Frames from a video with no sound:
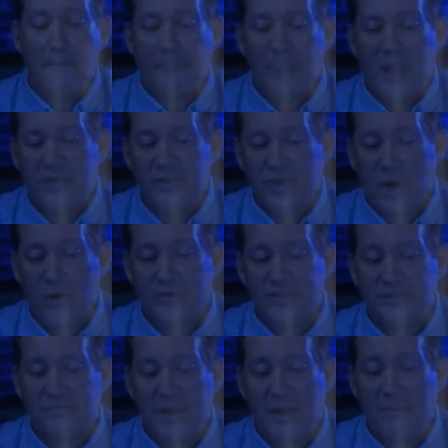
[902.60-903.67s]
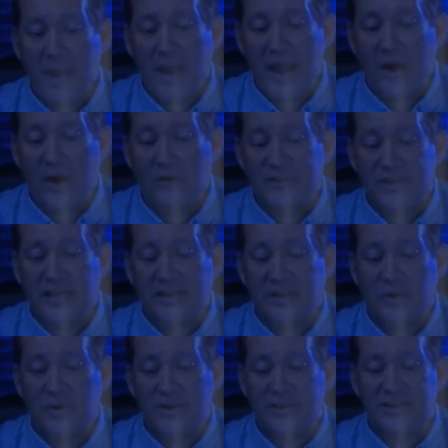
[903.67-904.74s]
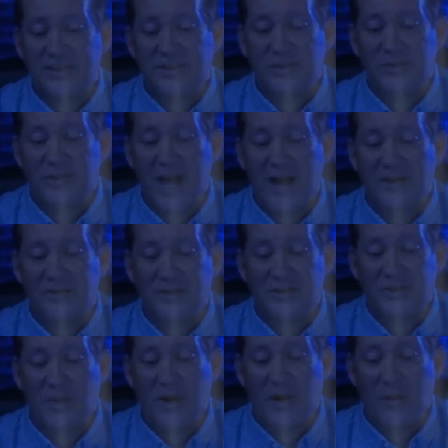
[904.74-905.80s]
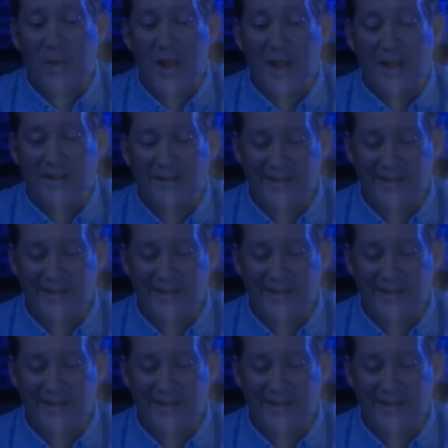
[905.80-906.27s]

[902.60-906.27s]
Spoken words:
Jones has been mayor of St. Louis since 2021.